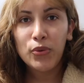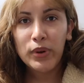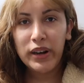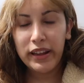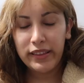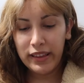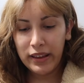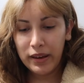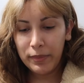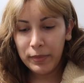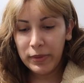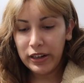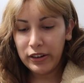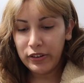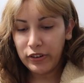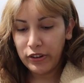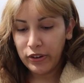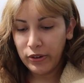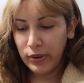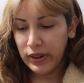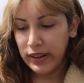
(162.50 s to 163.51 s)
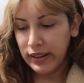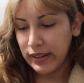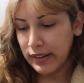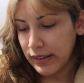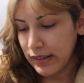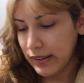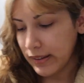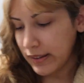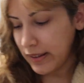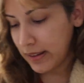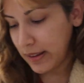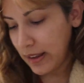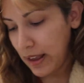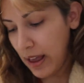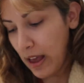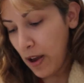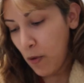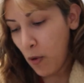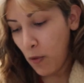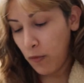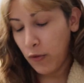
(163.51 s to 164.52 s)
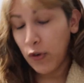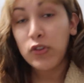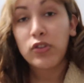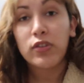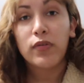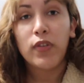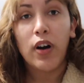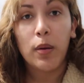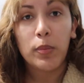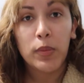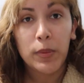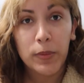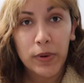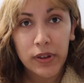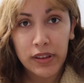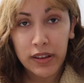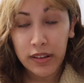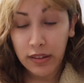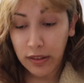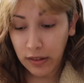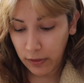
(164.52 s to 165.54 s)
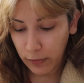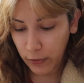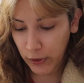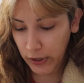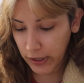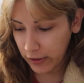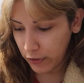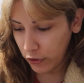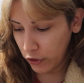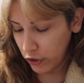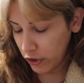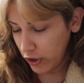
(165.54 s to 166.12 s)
So what I think I'm gonna do is, well, first of all, I'm gonna put these in the fridge.